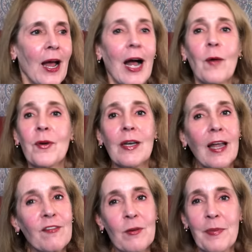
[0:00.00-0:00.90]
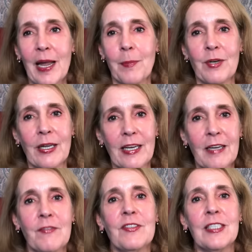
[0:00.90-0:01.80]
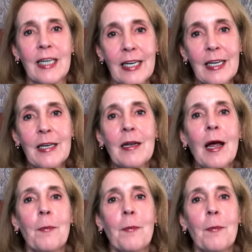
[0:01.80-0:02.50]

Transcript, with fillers: I would love to be able to give 10